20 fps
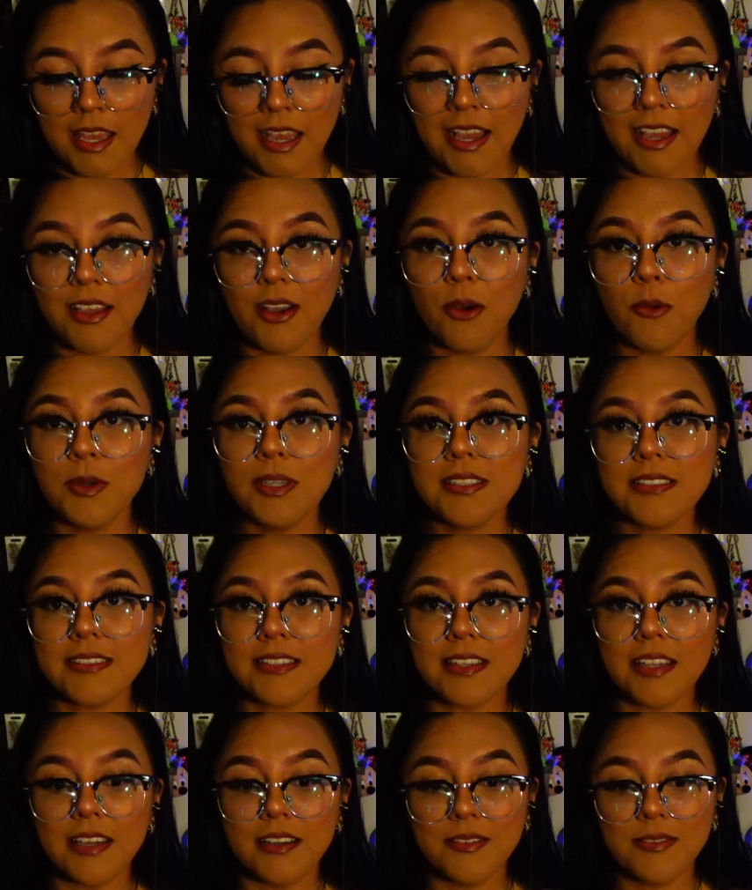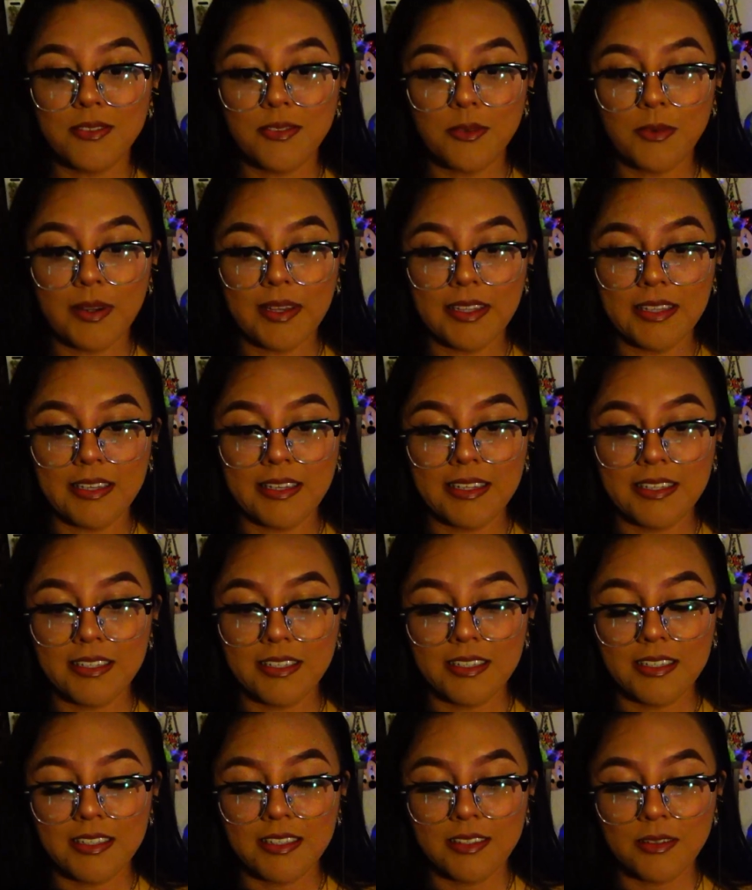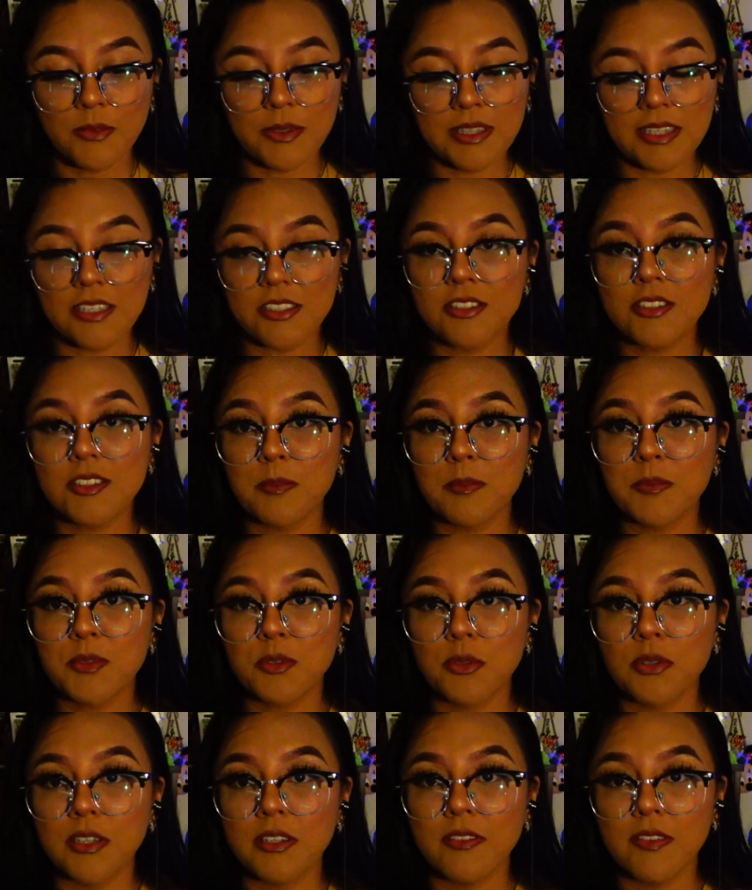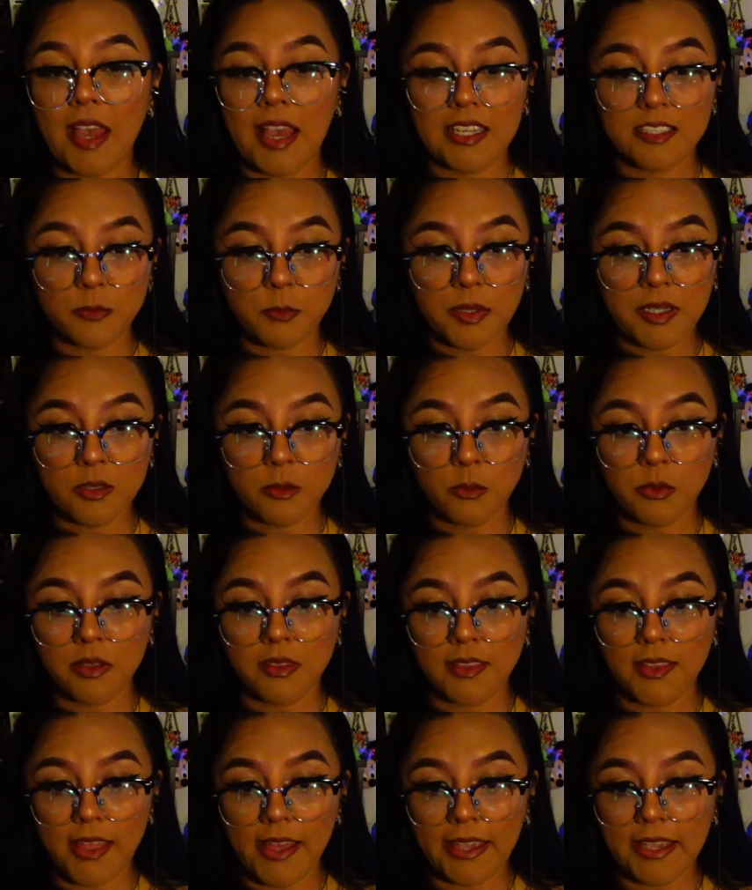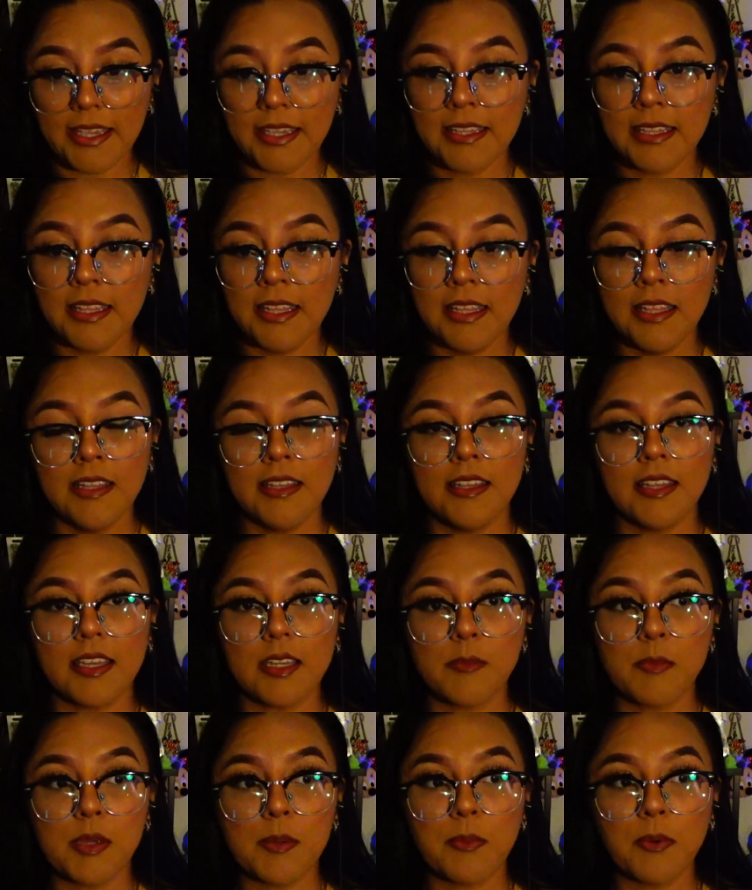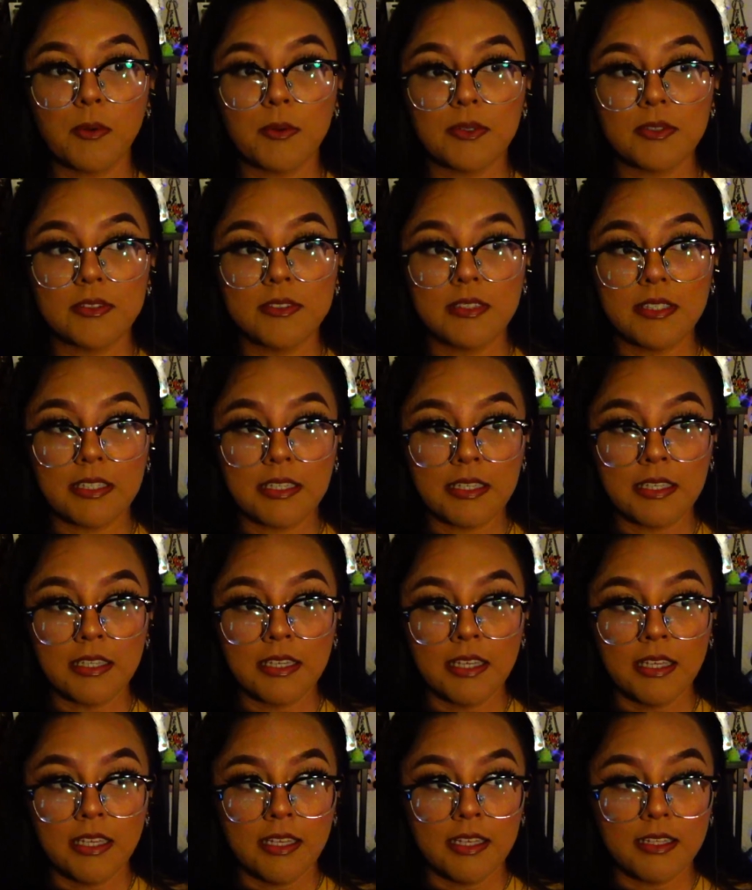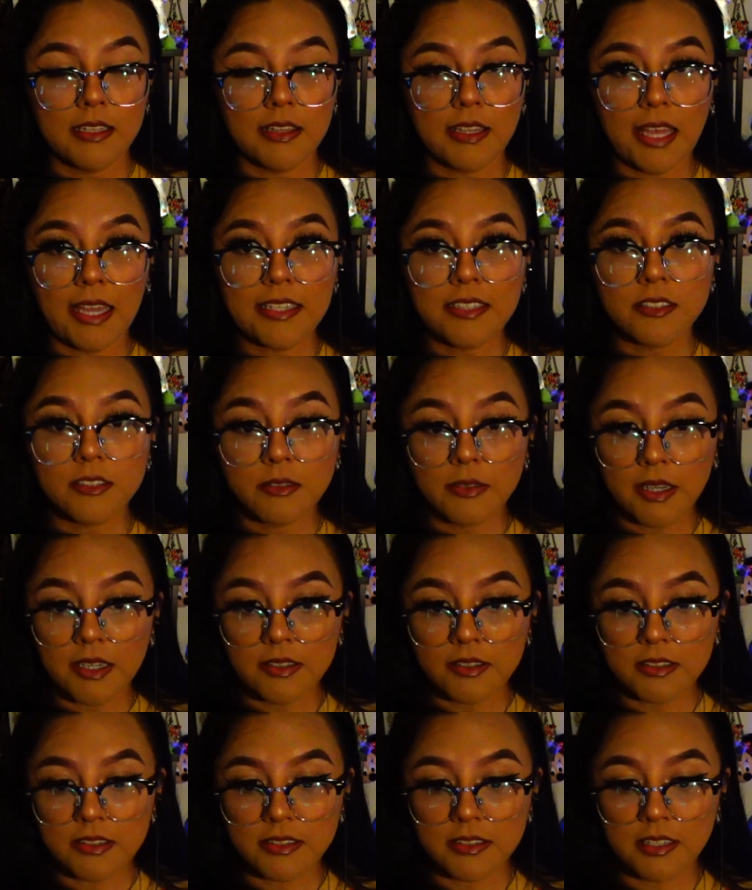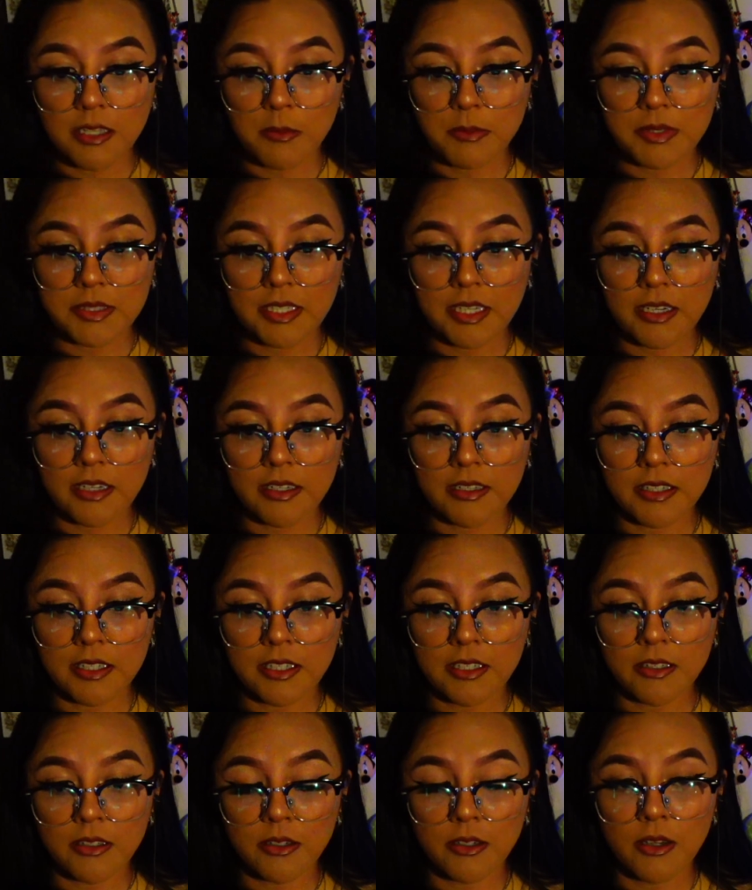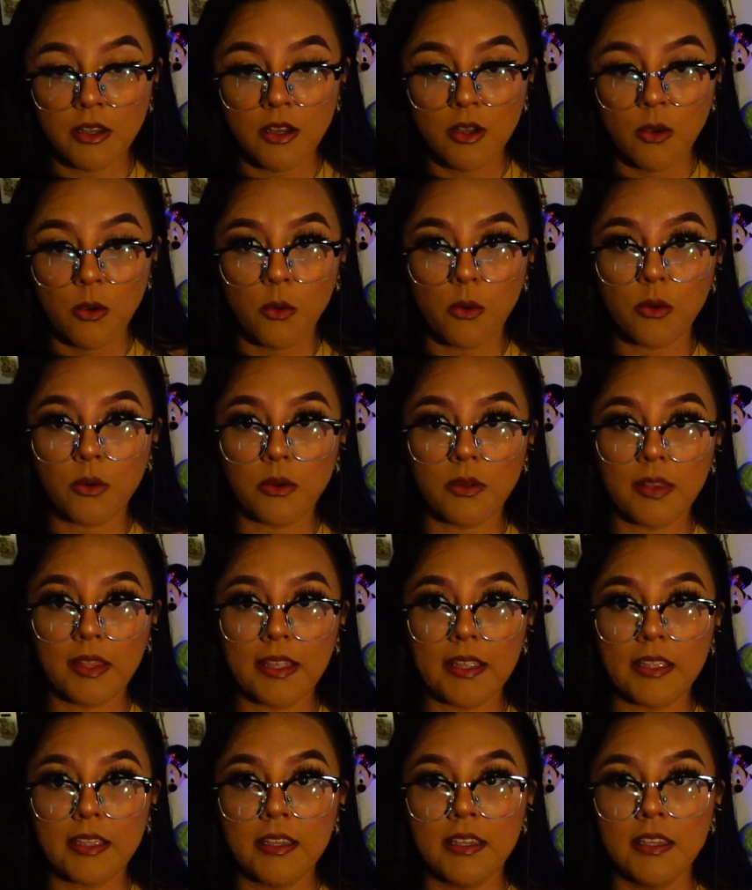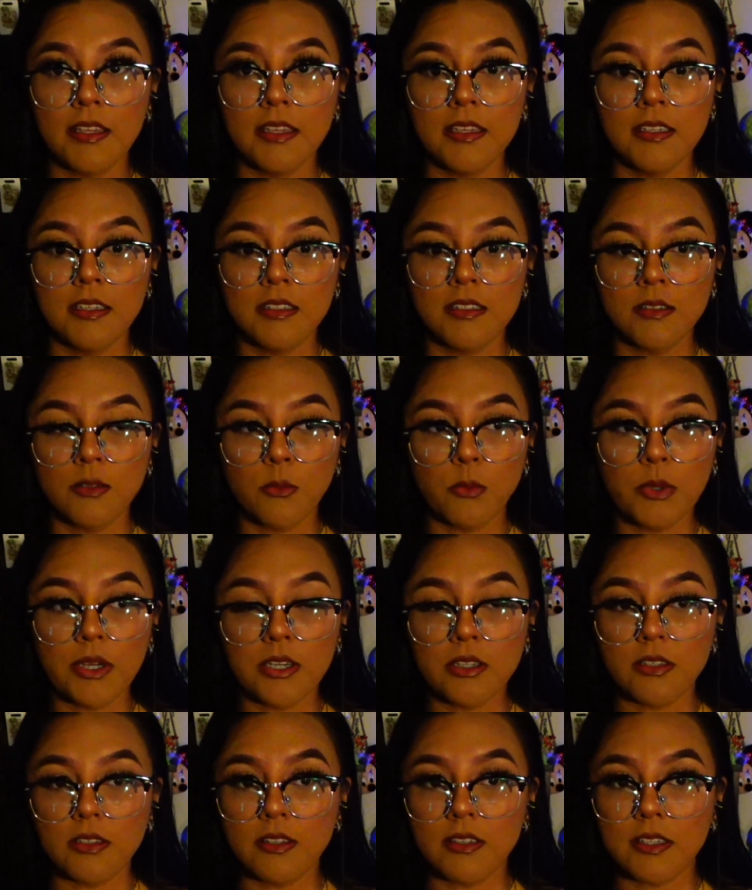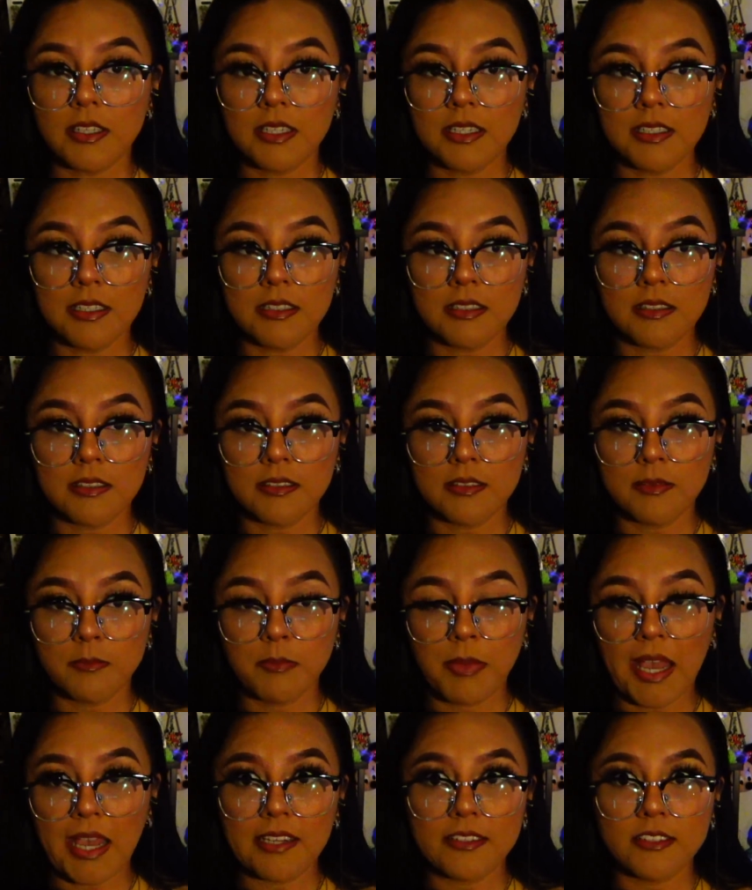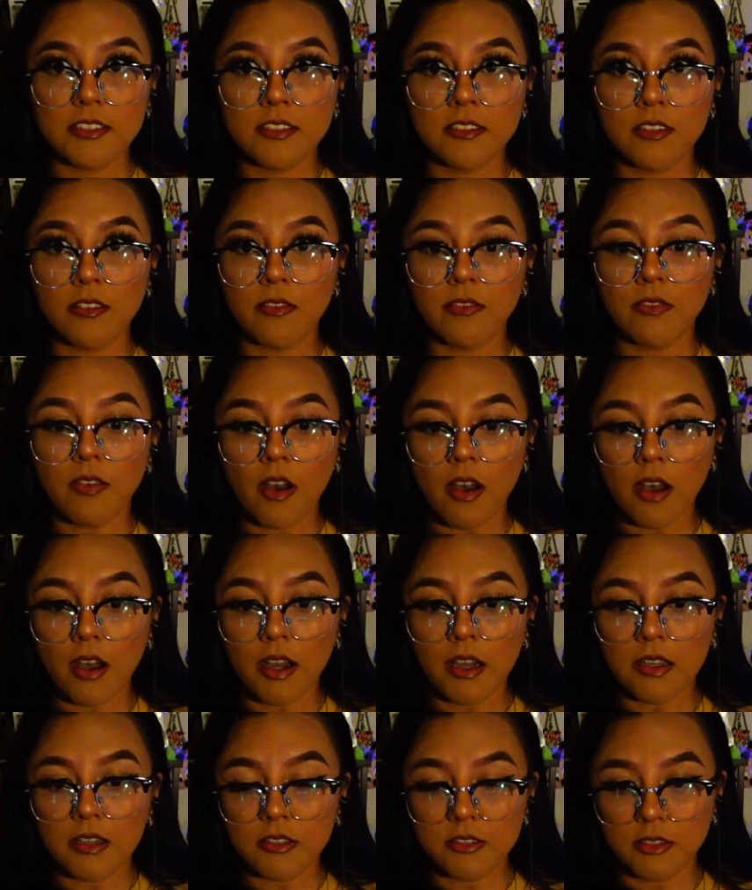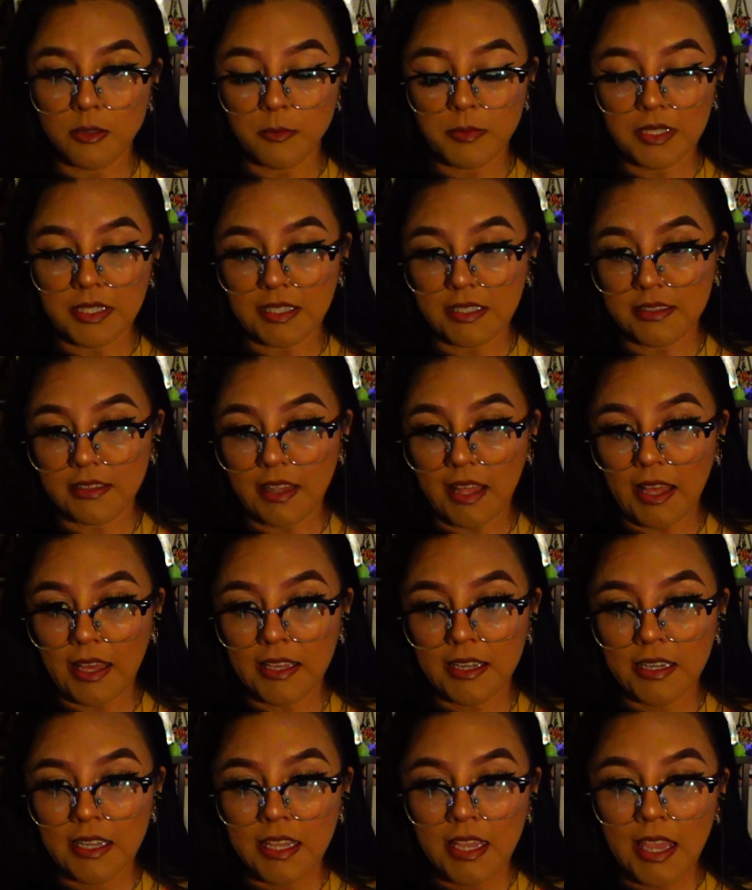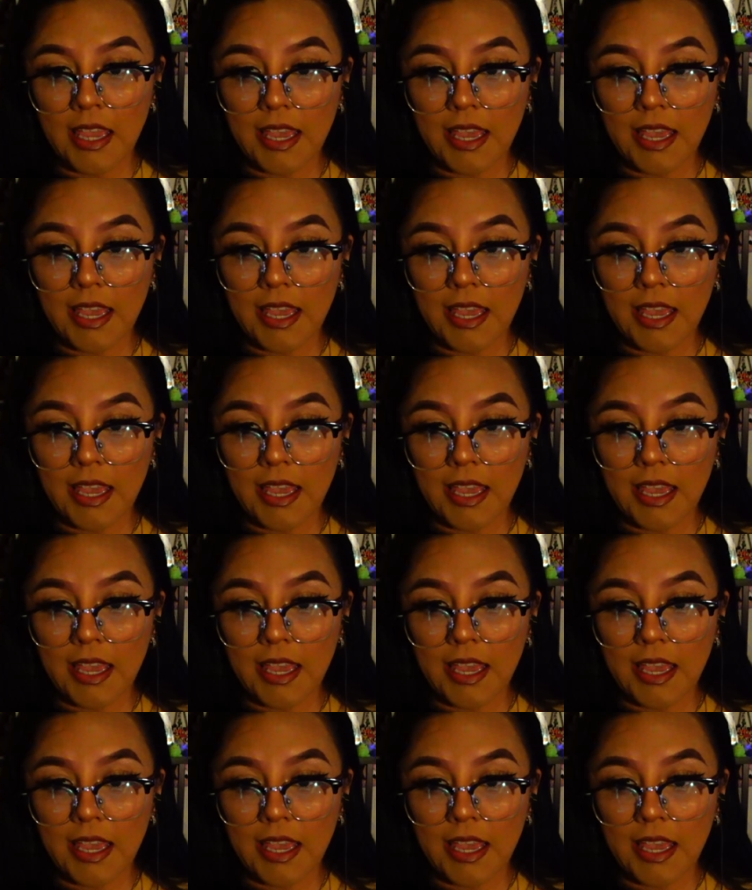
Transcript: I always love when there's sort of aspect with light, like people will see lights around the cemetery or like weird looking patches of fog or something like that.